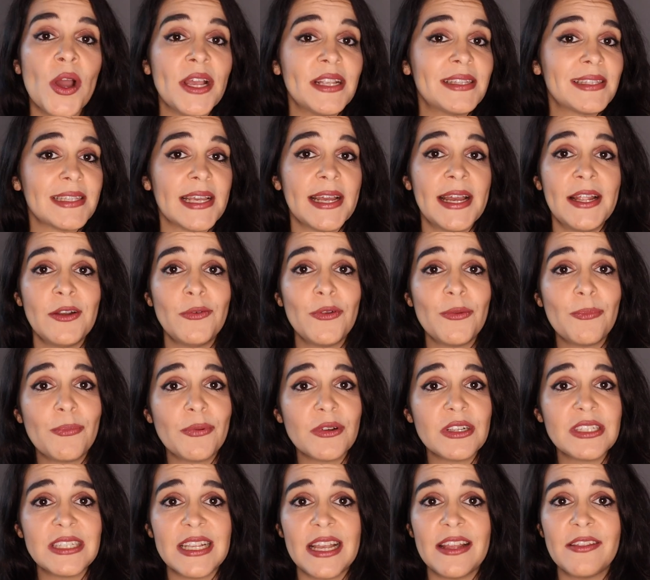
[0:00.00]
It's
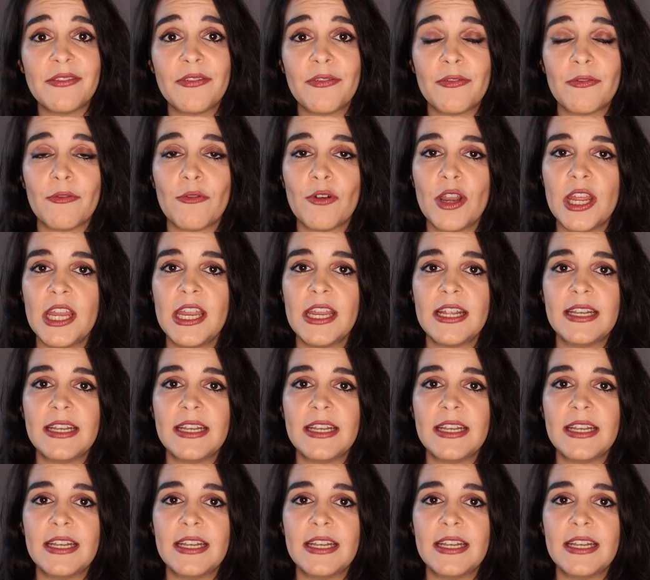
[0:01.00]
100% free